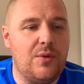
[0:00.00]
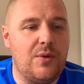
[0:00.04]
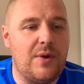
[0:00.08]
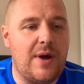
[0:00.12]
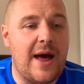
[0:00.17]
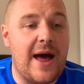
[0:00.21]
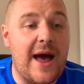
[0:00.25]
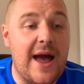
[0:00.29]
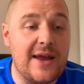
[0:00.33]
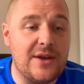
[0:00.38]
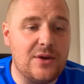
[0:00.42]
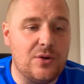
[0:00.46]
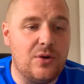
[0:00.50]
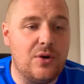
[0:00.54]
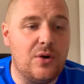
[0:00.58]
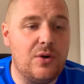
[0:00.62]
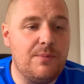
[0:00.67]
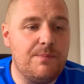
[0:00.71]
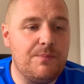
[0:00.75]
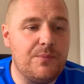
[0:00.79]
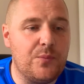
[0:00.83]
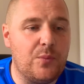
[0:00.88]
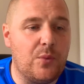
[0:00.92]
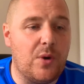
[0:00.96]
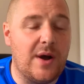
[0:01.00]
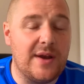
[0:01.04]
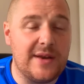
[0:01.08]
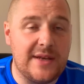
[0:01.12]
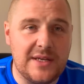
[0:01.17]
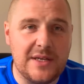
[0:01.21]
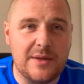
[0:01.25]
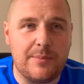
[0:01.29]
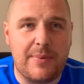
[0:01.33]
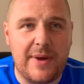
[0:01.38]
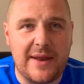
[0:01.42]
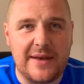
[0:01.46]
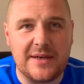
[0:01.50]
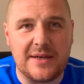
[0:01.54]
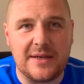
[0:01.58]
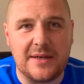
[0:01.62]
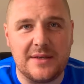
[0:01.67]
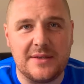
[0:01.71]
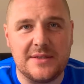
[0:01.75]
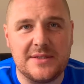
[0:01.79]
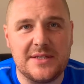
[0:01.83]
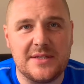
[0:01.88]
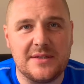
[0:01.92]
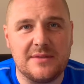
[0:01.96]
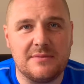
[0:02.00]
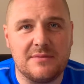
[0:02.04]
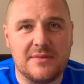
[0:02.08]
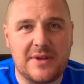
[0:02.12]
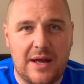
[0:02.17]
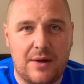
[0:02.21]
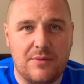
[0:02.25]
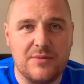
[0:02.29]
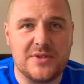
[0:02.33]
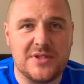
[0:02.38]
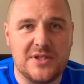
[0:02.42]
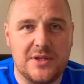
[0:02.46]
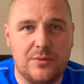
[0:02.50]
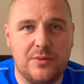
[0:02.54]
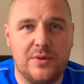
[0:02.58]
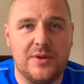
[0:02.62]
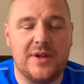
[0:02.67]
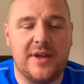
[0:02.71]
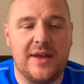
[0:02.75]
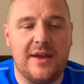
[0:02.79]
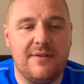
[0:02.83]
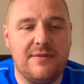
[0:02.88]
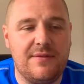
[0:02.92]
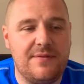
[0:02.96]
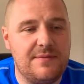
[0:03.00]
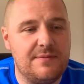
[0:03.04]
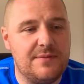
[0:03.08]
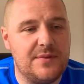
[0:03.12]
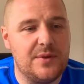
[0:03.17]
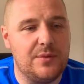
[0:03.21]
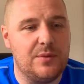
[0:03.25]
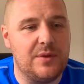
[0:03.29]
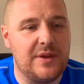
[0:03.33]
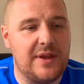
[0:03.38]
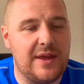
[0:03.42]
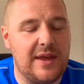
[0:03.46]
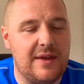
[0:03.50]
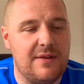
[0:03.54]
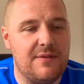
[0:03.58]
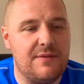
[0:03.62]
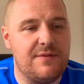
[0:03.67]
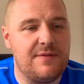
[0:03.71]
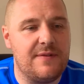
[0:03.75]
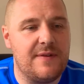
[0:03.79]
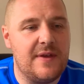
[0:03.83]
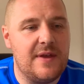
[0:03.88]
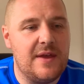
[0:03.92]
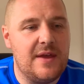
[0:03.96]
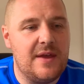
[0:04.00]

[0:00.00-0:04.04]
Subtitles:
I know what an independent councillor will give. They will give